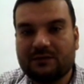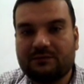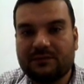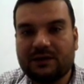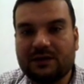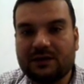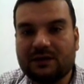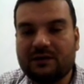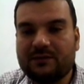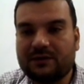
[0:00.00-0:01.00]
Minnie,
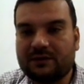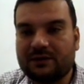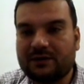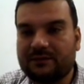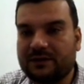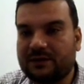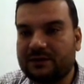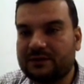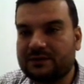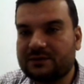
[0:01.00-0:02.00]
come here, come here.
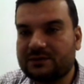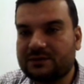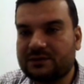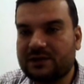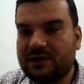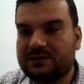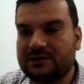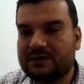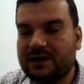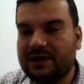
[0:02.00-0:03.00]
Take
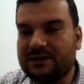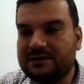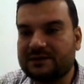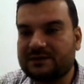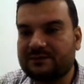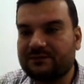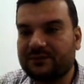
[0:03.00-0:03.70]
sardines.